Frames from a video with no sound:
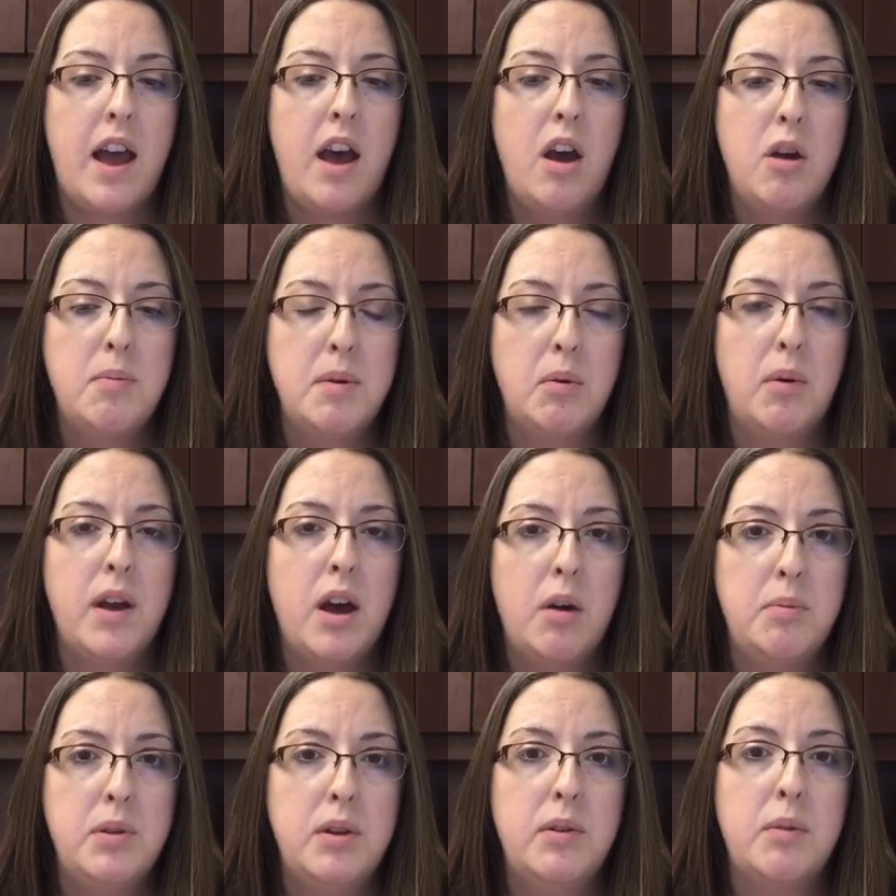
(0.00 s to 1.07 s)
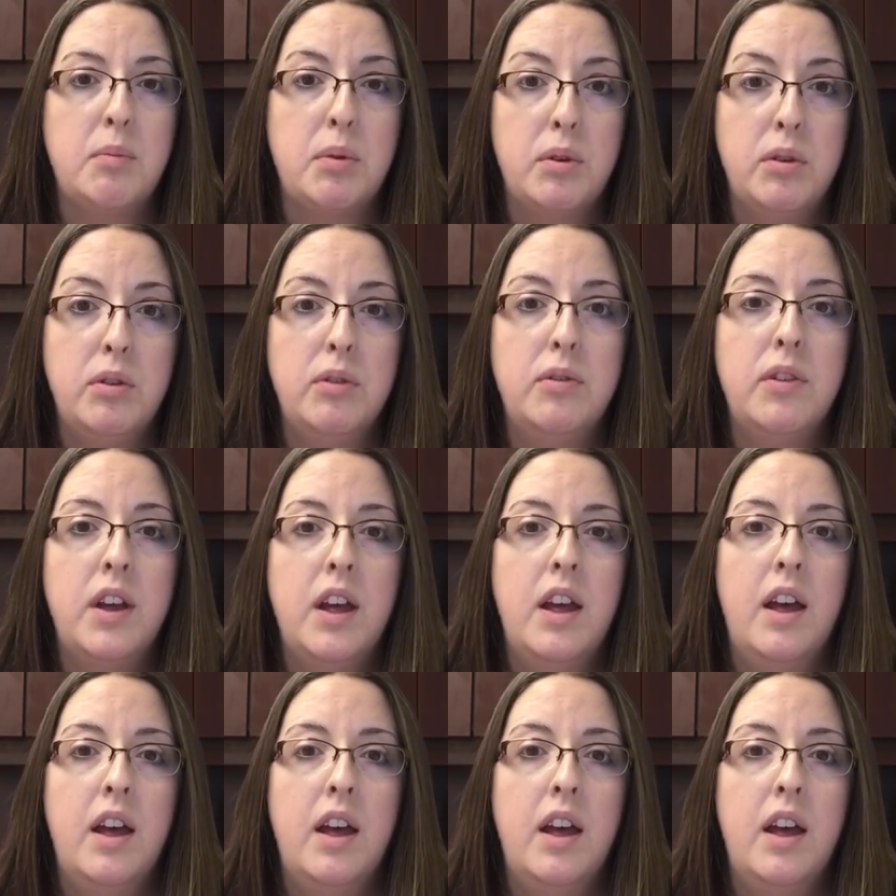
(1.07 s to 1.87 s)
I hope it will help you improve